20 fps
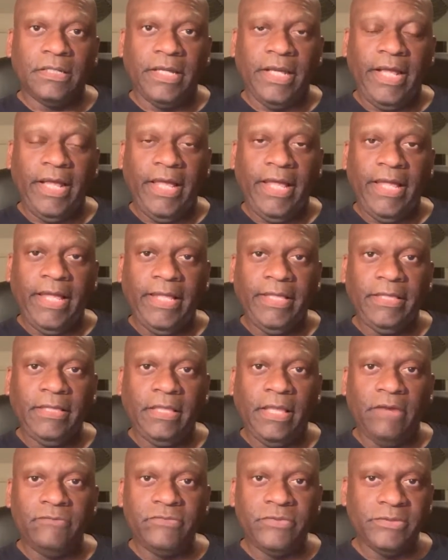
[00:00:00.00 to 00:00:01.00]

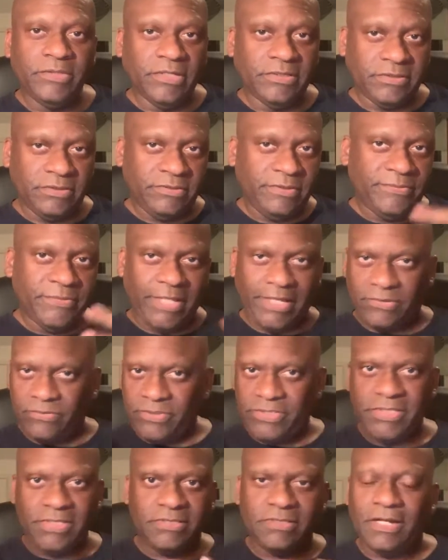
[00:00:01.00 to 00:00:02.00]
And everyone looked at him like,
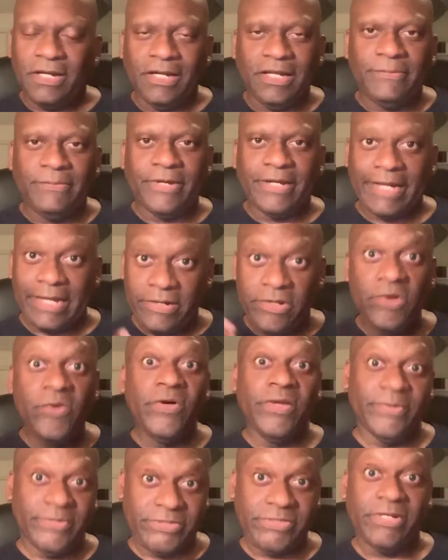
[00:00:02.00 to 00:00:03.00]
what's he talking about? And I
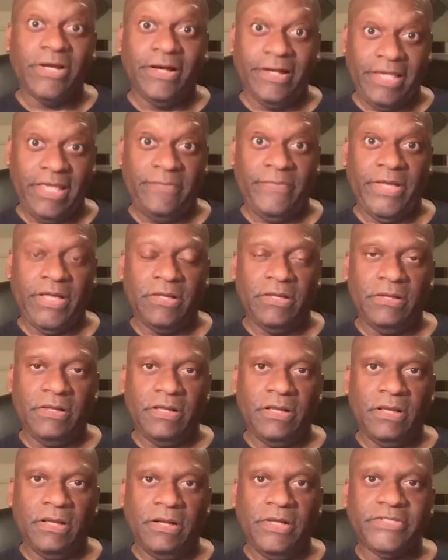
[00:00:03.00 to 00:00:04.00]
knew he was talking about
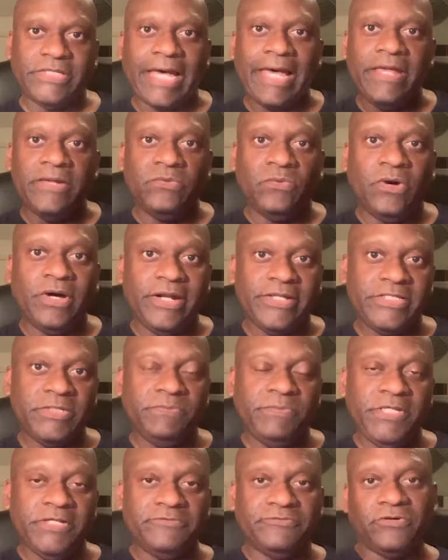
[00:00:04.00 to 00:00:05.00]
because I had wanted to
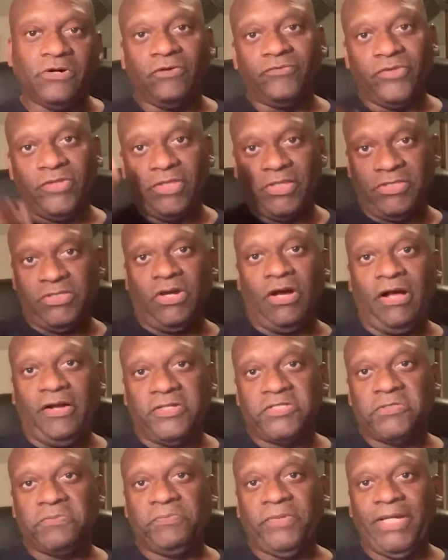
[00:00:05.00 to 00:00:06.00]
be involved in the
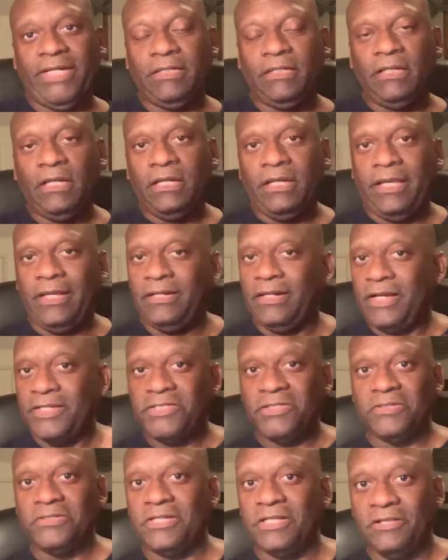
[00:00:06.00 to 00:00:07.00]
talks, but
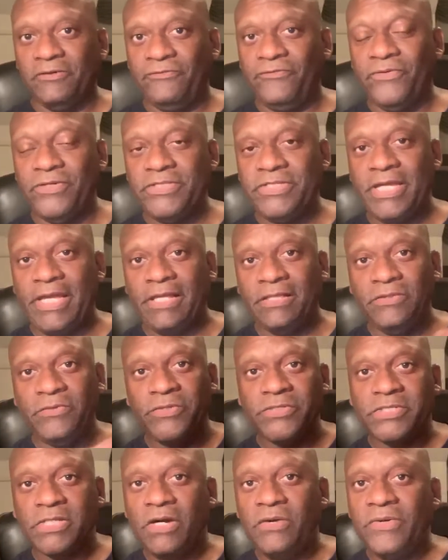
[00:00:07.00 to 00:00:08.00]
Ignacio de la Fuente and
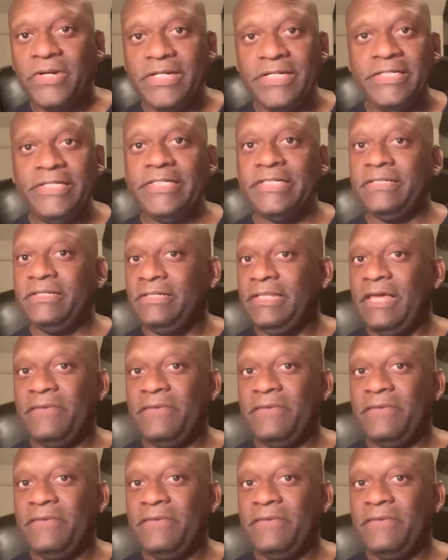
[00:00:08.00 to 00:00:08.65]
Lewis Cohen didn't